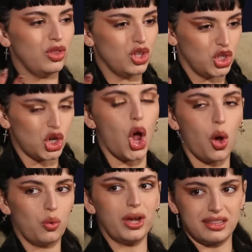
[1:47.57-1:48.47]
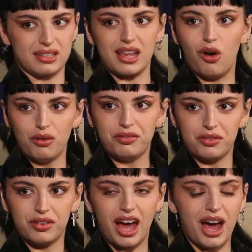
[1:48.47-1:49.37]
the show itself.
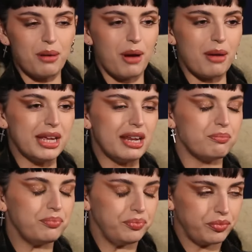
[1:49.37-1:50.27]
Um, I mean,